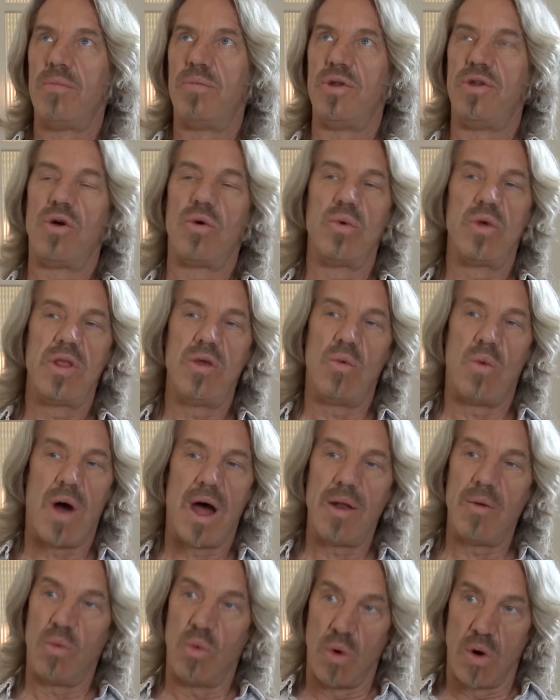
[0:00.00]
but don't really
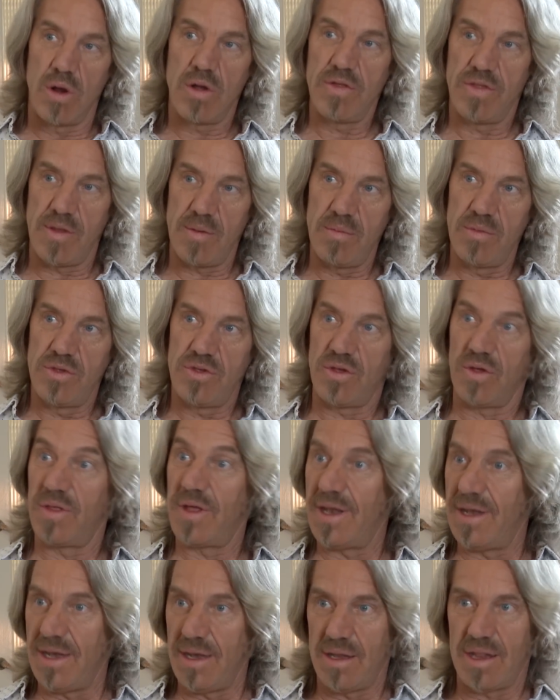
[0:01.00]
want to work them, so
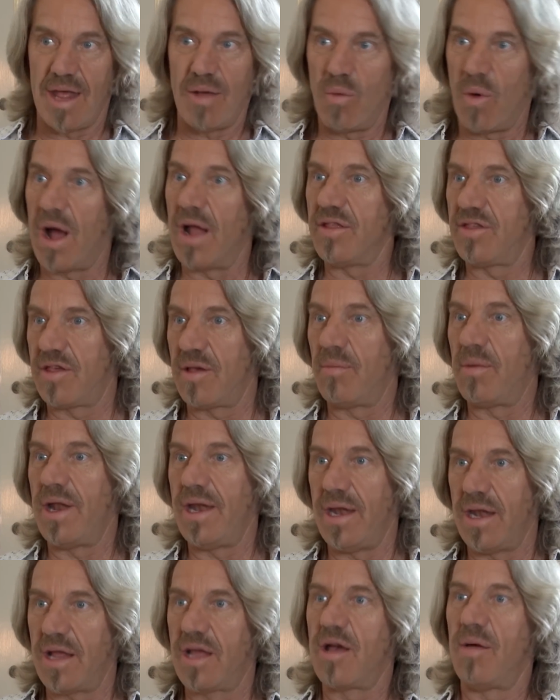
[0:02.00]
they they want
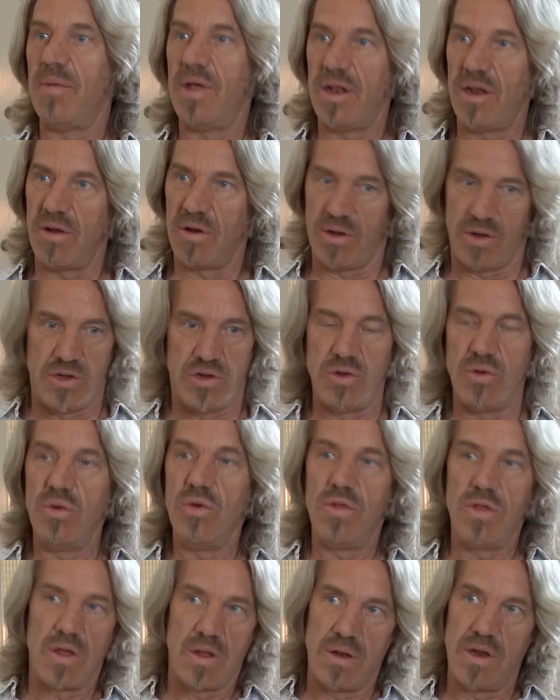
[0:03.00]
somebody to come in there and
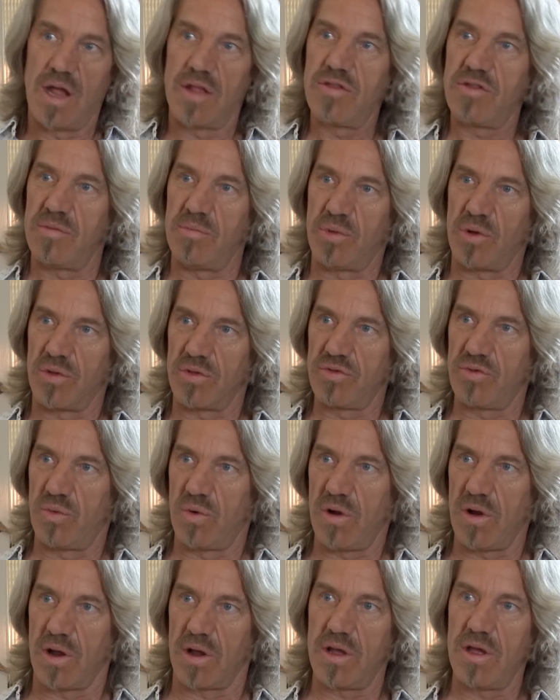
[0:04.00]
do the nuts and bolts
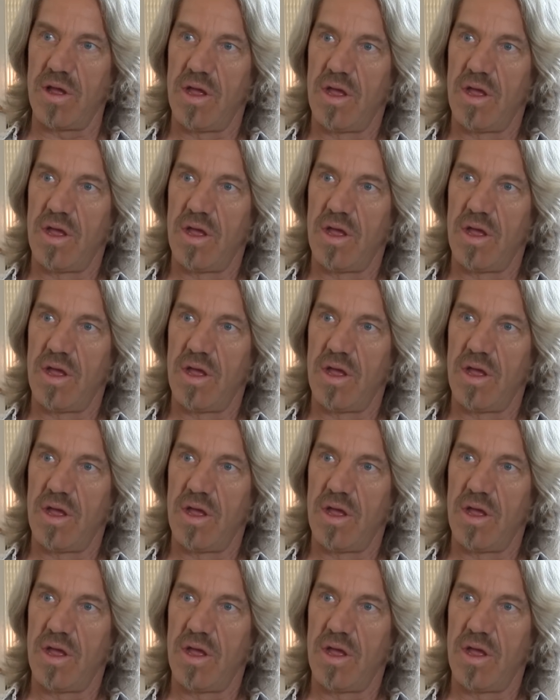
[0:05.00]
work.